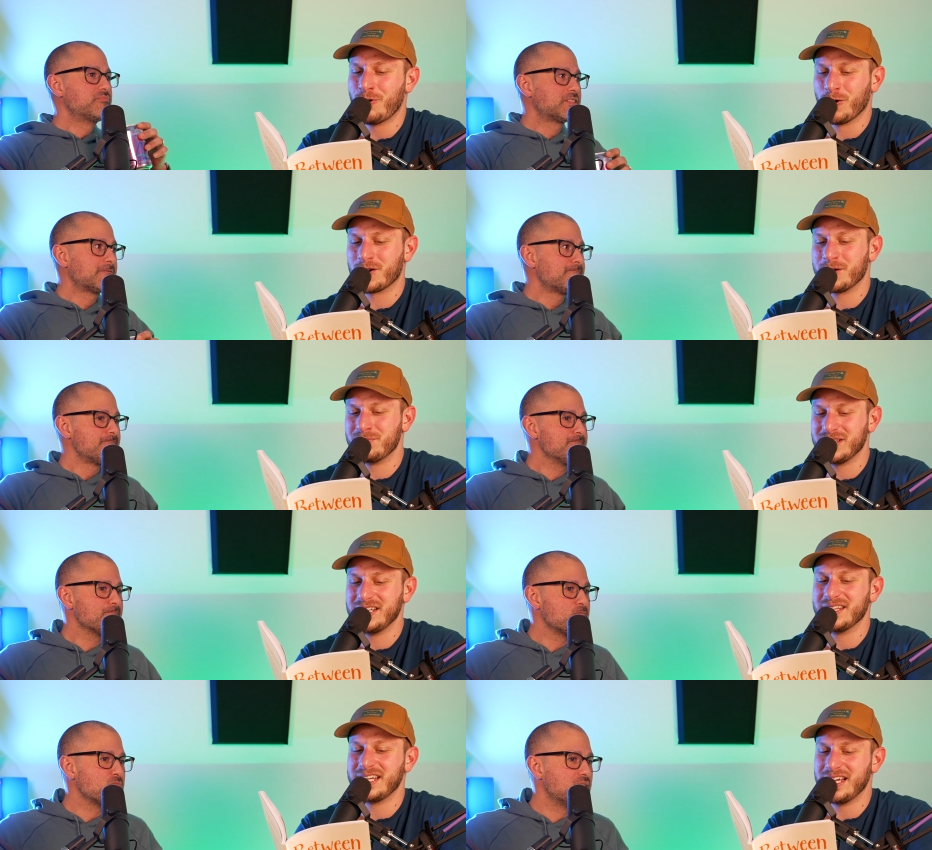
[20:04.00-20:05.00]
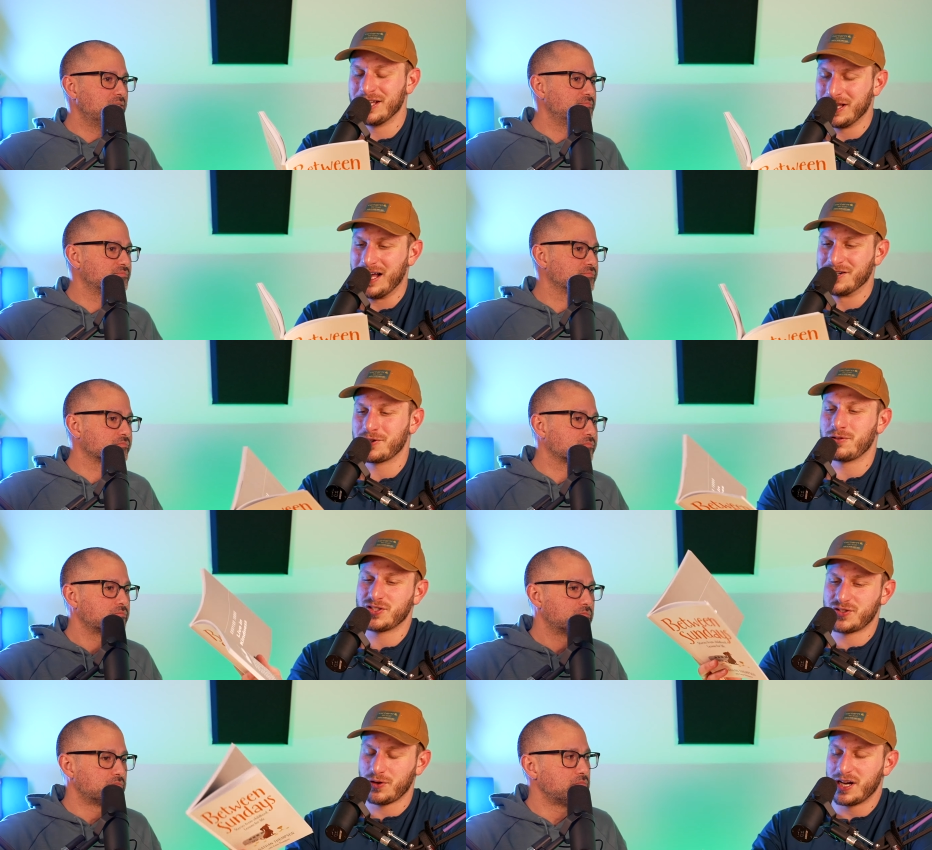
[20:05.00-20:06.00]
Speaker 1: or completely illogical.
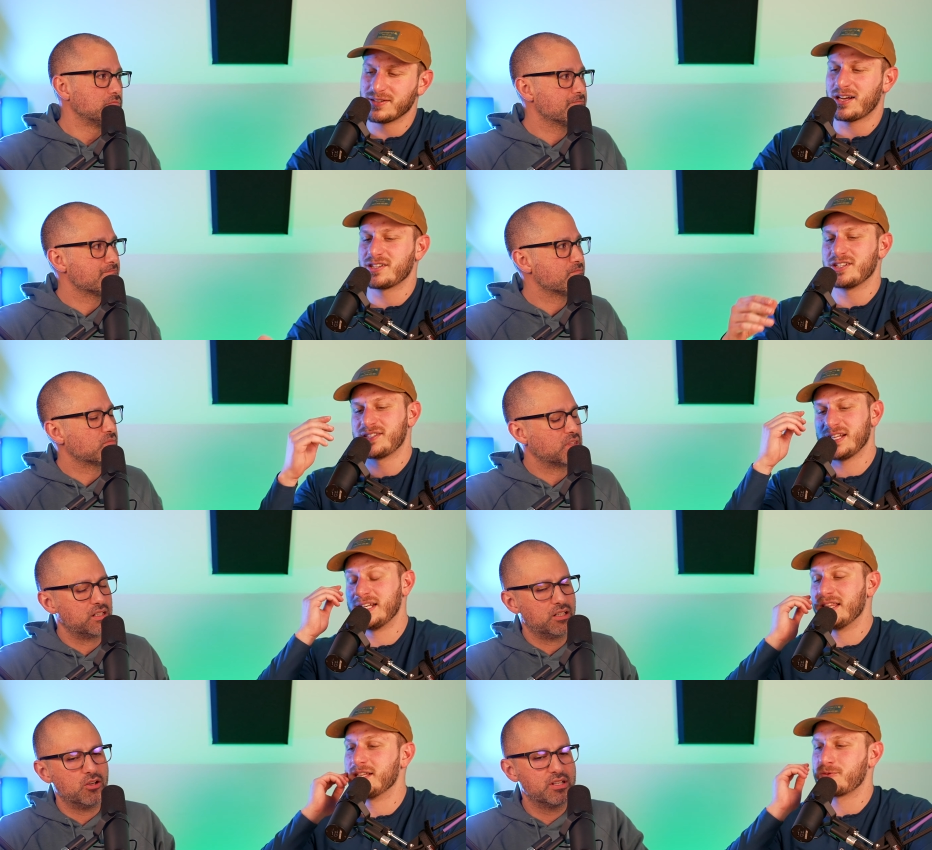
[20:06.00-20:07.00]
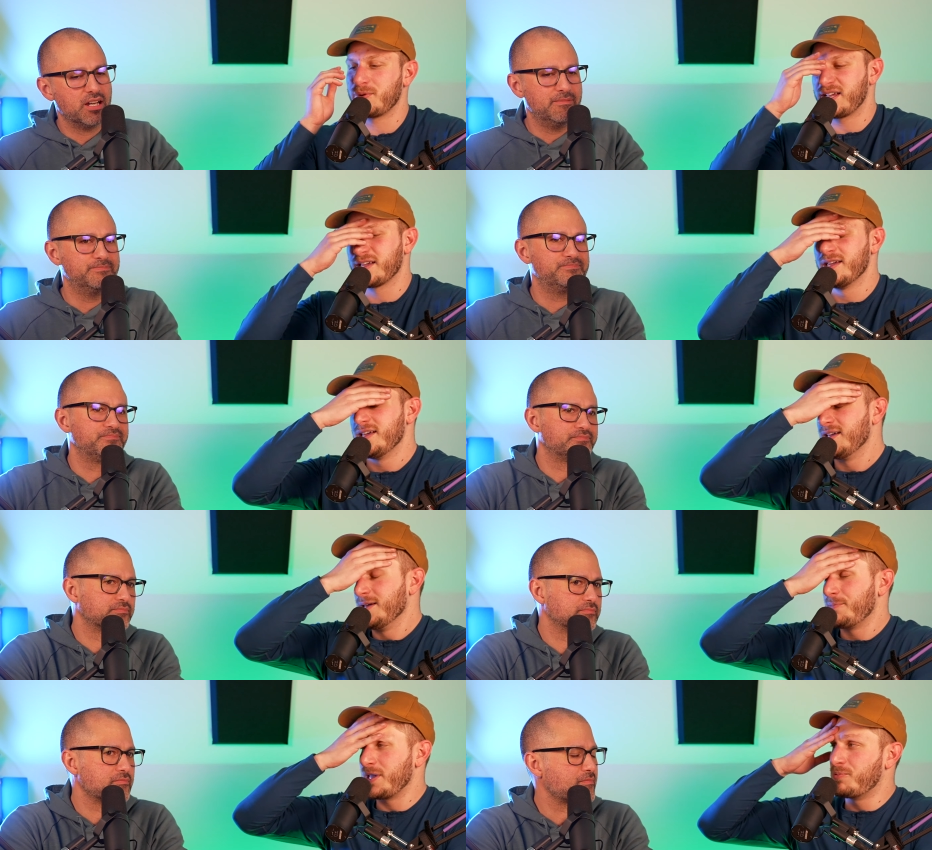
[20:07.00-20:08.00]
So here's how do you send it this okay. week,
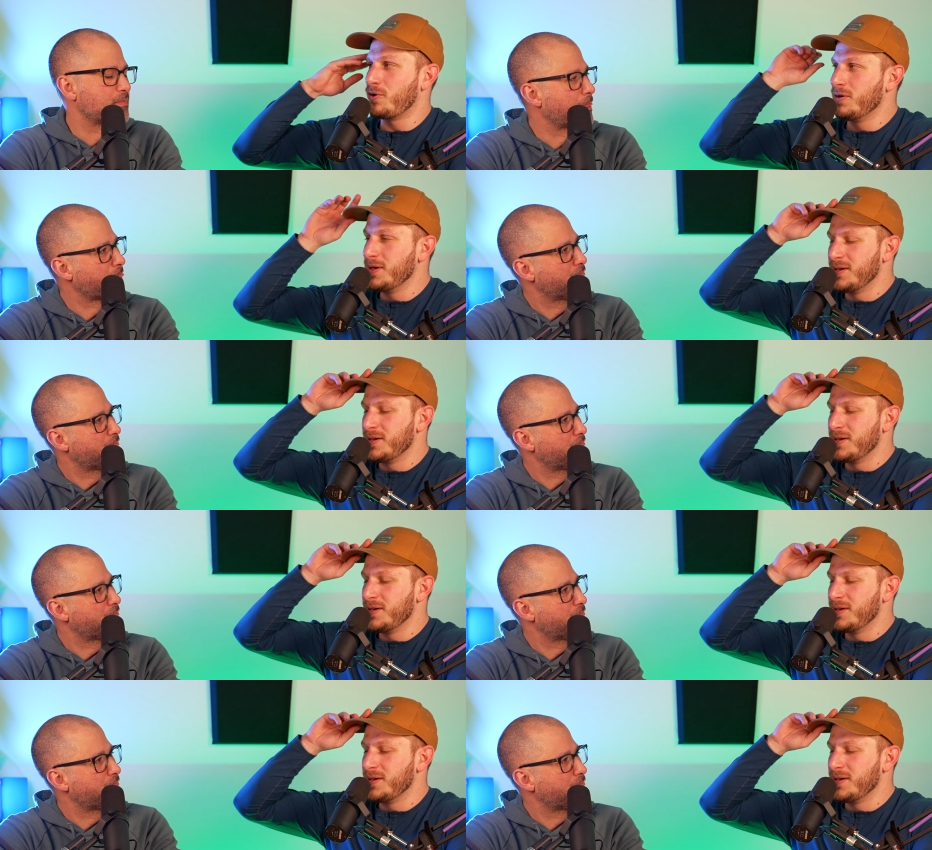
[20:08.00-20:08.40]
people.